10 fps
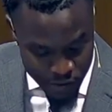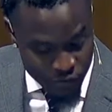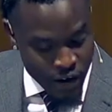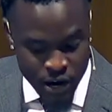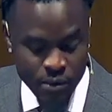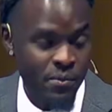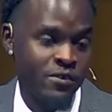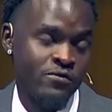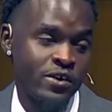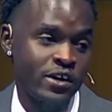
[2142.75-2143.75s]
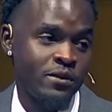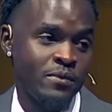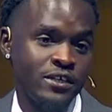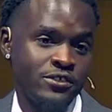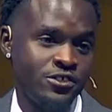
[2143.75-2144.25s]
environment very
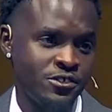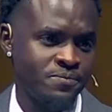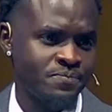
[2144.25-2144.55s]
much.